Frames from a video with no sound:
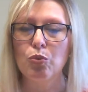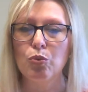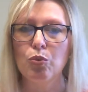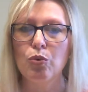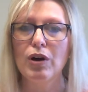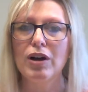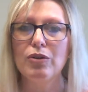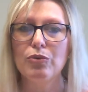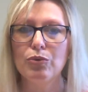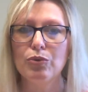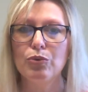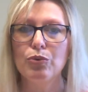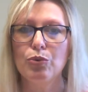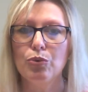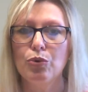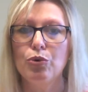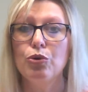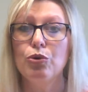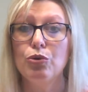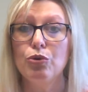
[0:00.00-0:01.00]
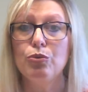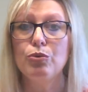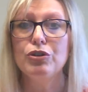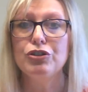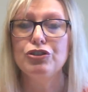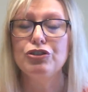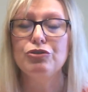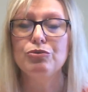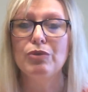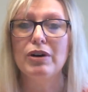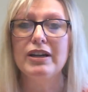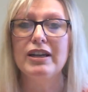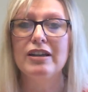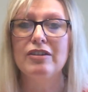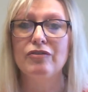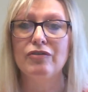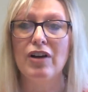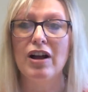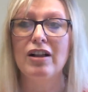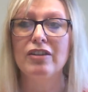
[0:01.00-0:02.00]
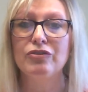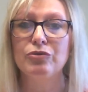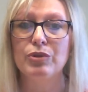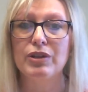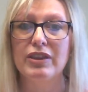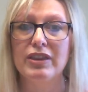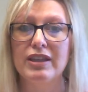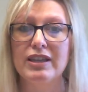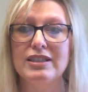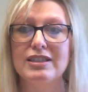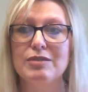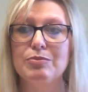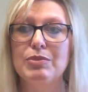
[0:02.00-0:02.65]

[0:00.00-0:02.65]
who would you want involved with this?